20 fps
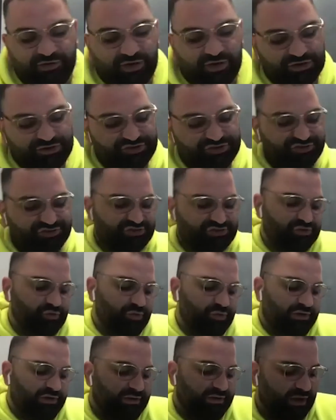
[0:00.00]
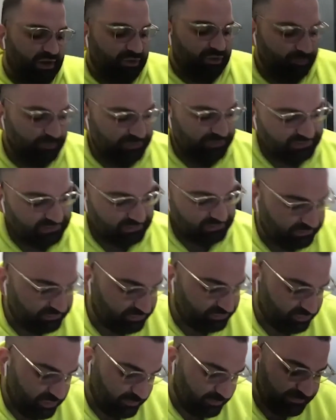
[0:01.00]
Farah, just quickly, I don't mean to
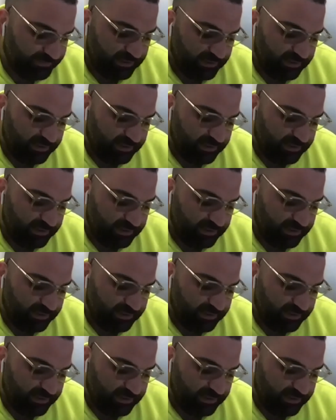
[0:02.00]
interrupt.